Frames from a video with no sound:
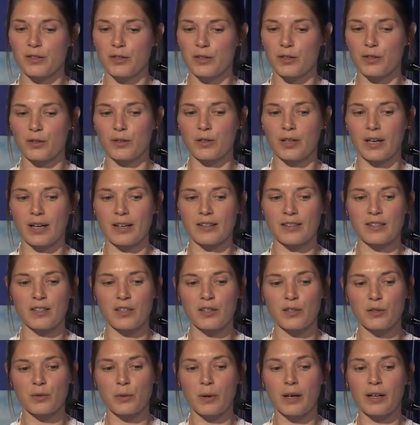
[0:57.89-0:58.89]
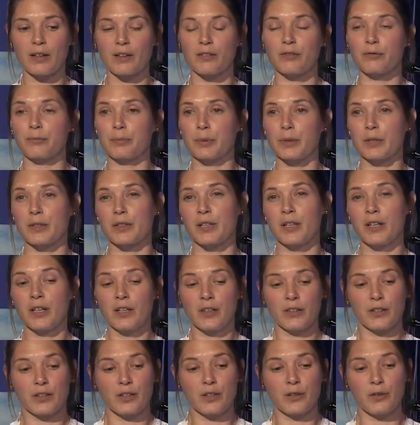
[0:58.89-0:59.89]
2012, but
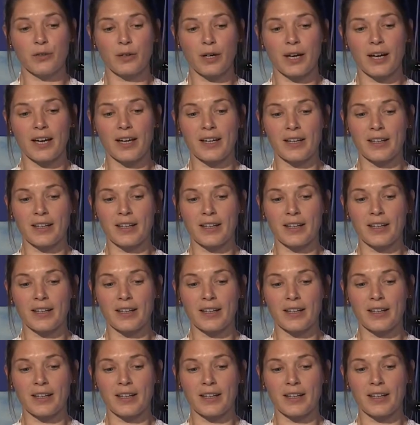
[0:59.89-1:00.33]
the UK